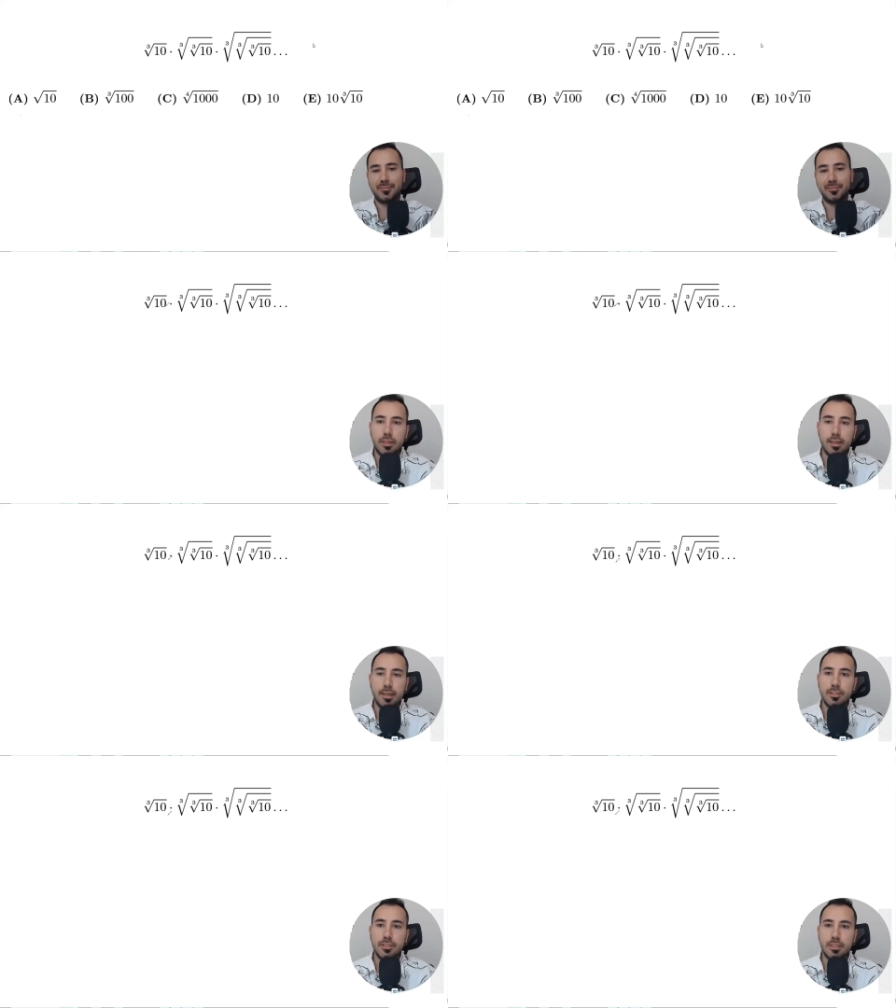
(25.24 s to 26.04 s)
As
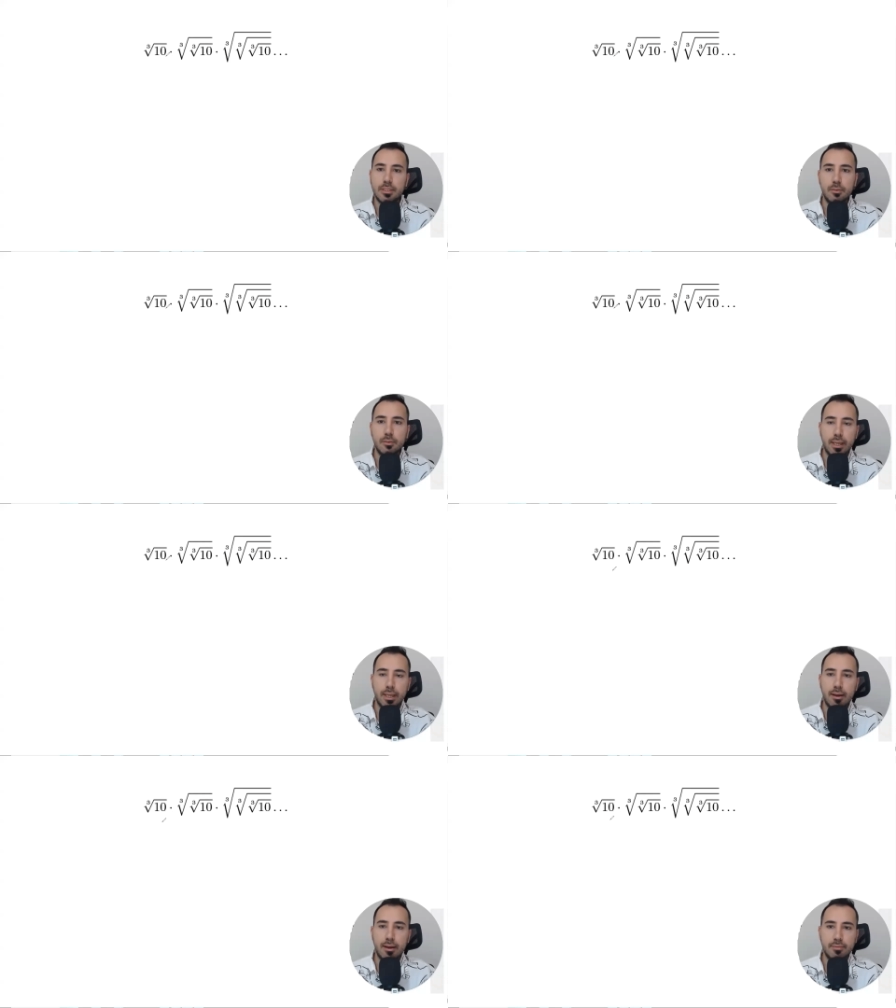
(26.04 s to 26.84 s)
you see, we
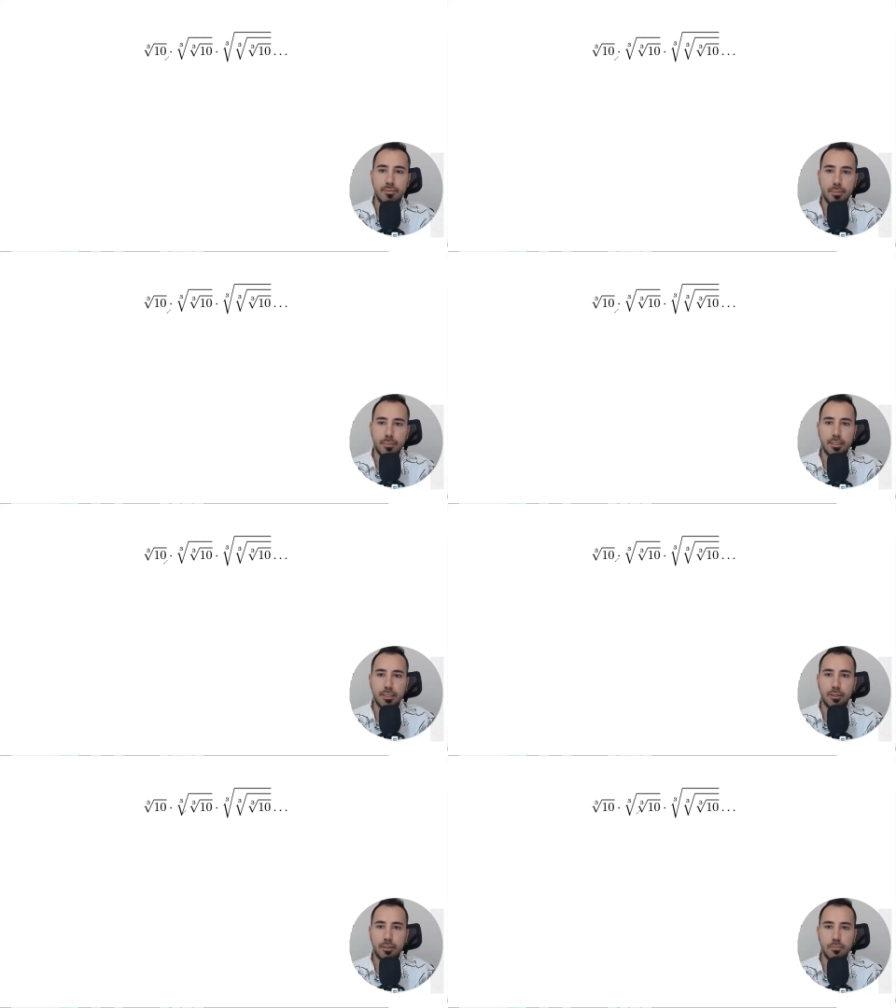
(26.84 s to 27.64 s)
have many
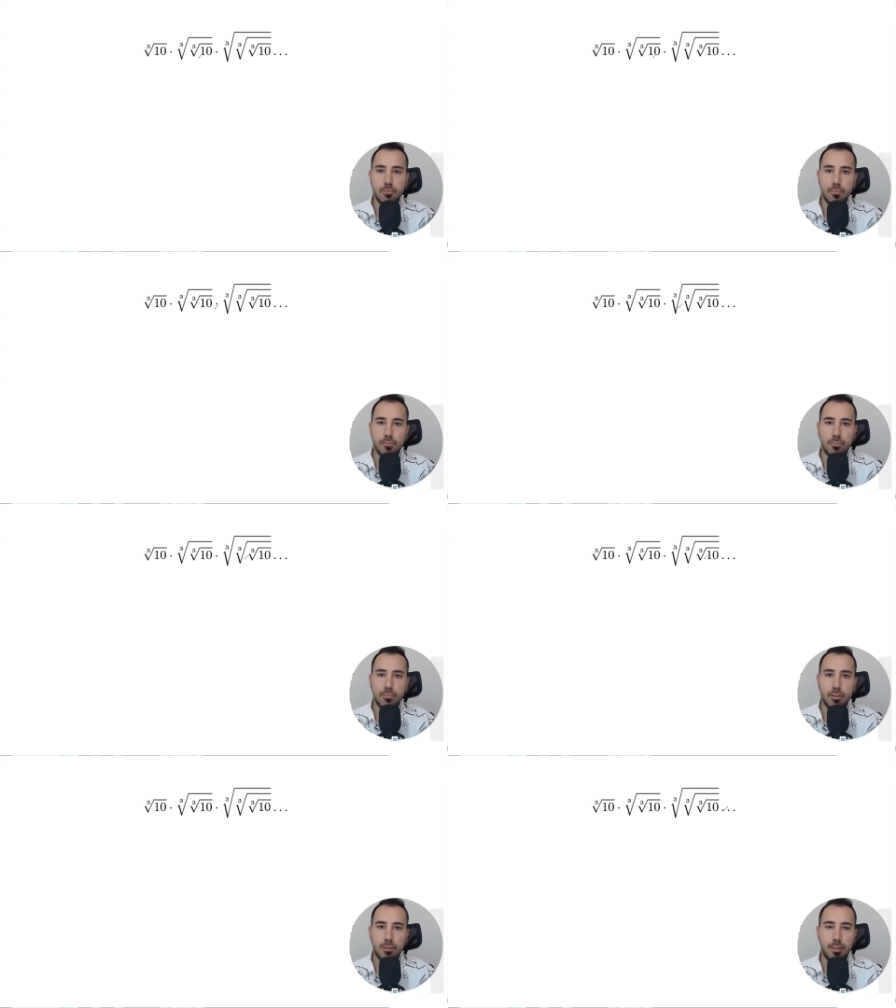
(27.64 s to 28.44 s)
terms,
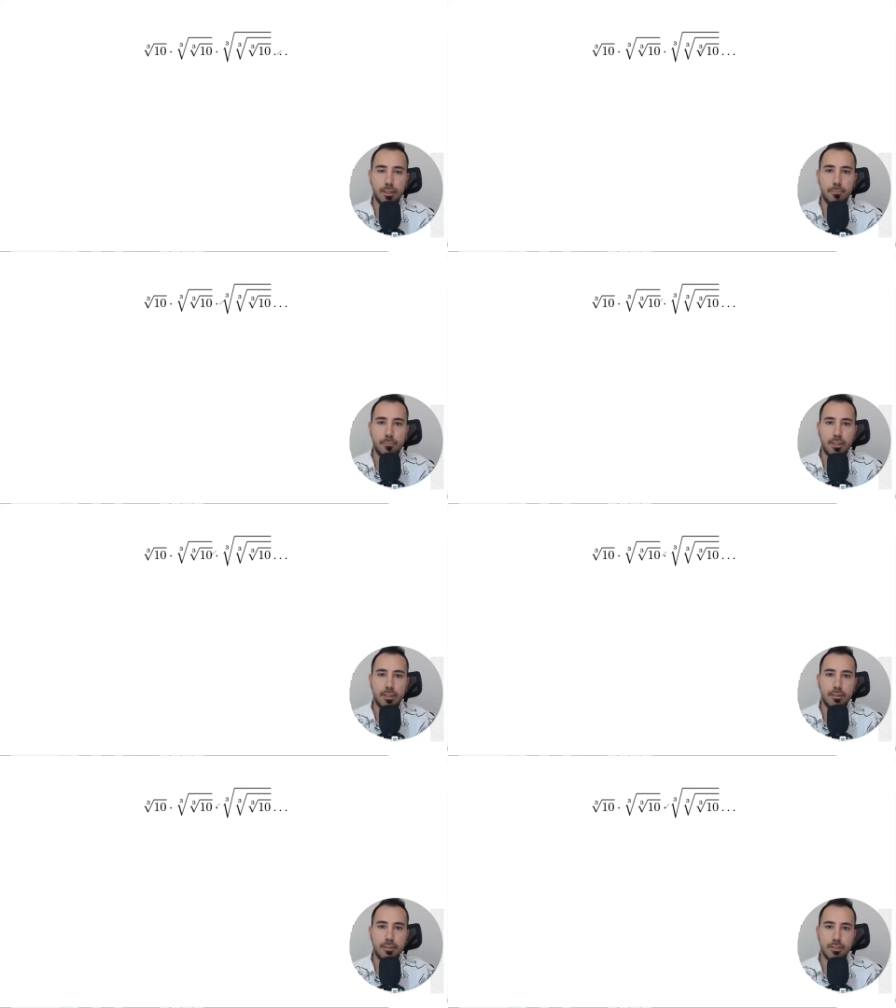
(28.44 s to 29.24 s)
okay?
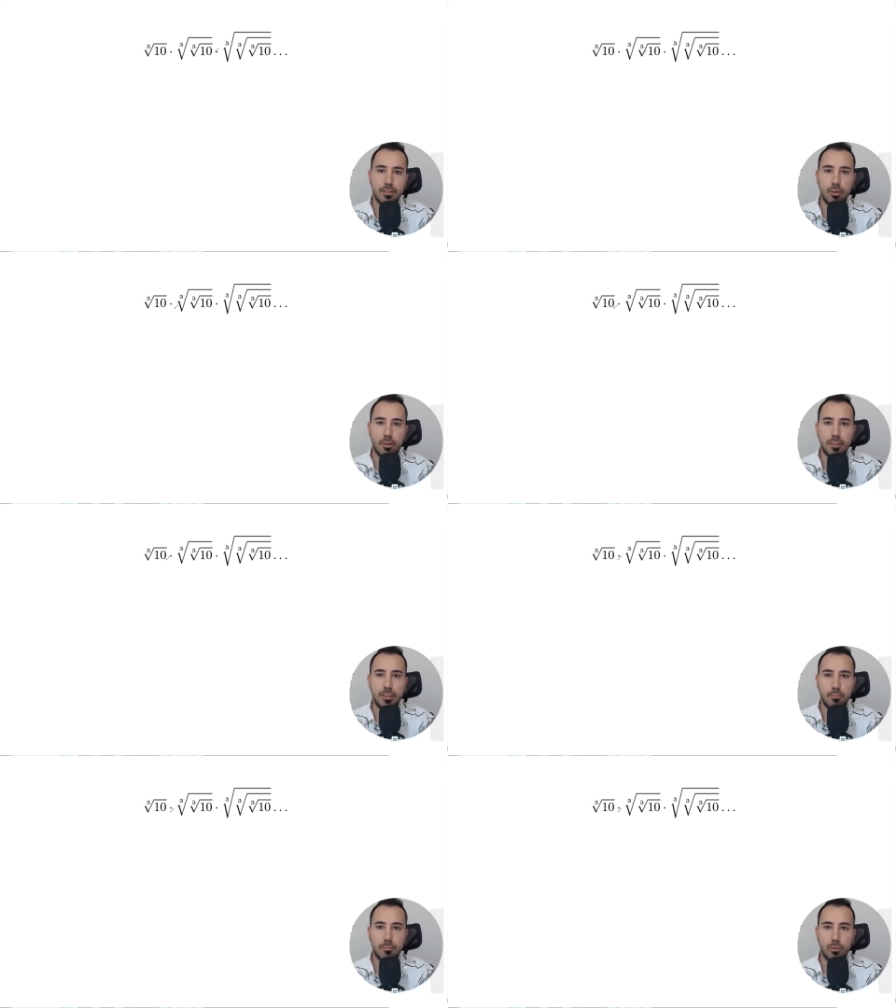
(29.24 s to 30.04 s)
And these are being
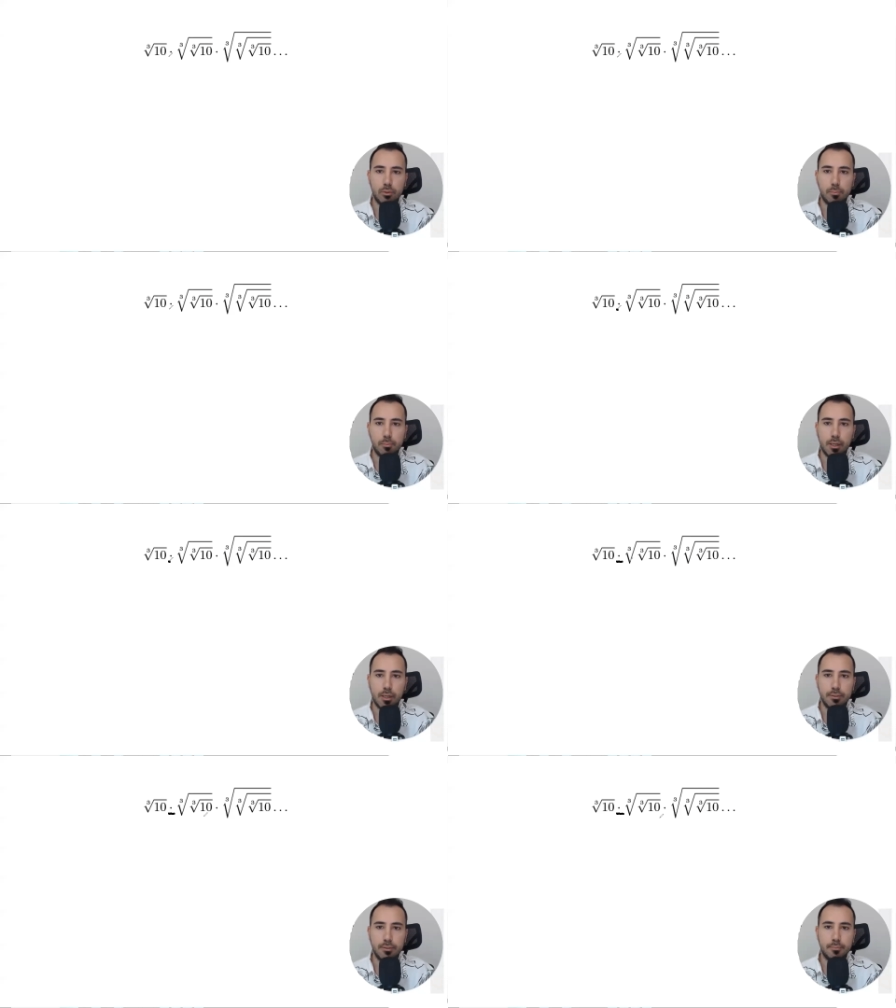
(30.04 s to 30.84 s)

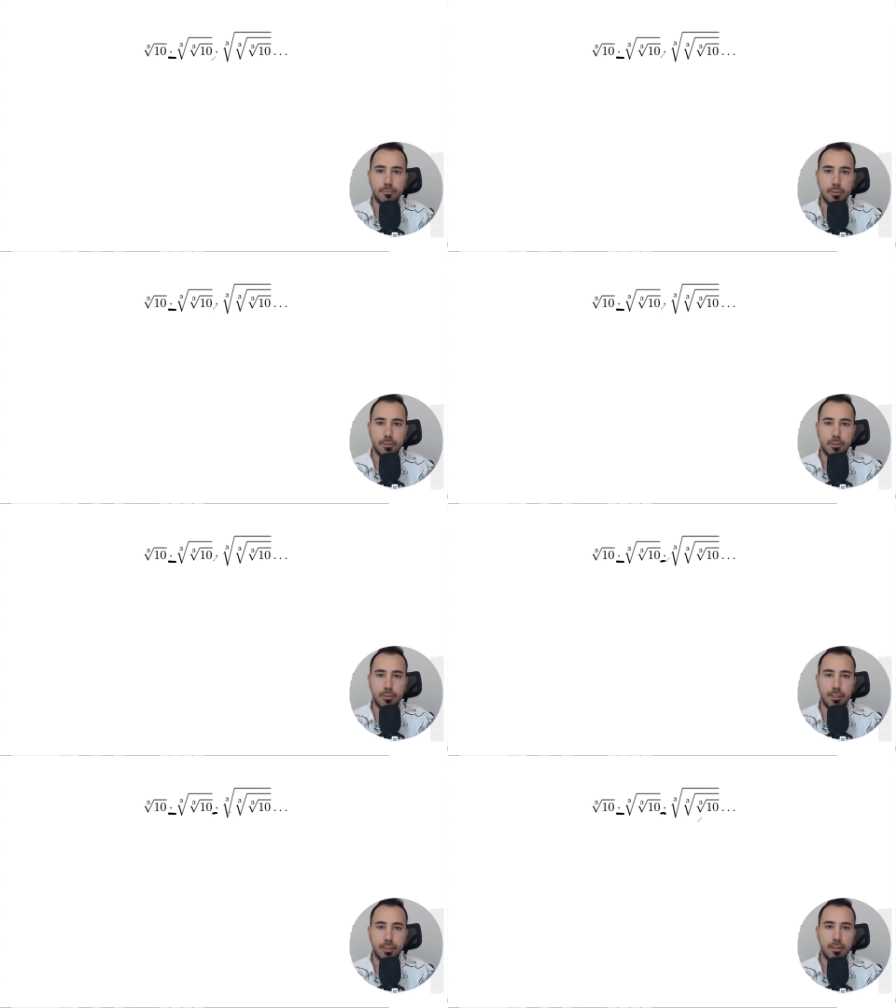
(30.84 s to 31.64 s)
multiplied,
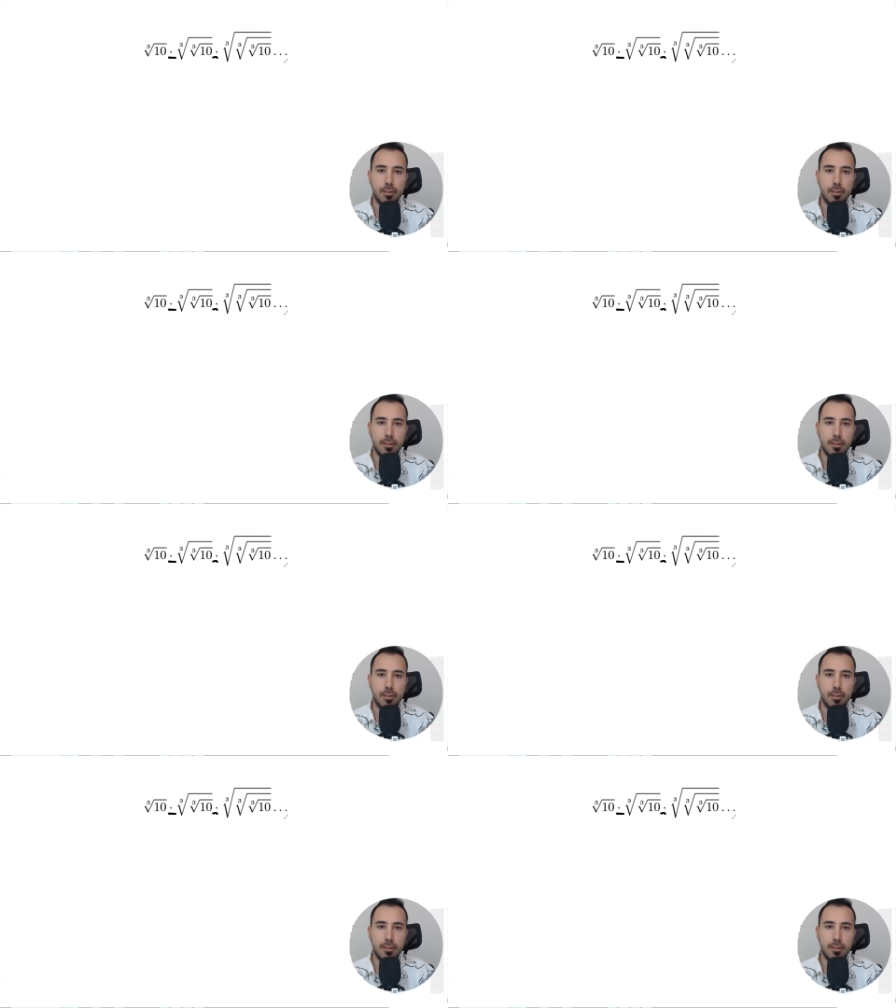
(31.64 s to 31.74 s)
okay?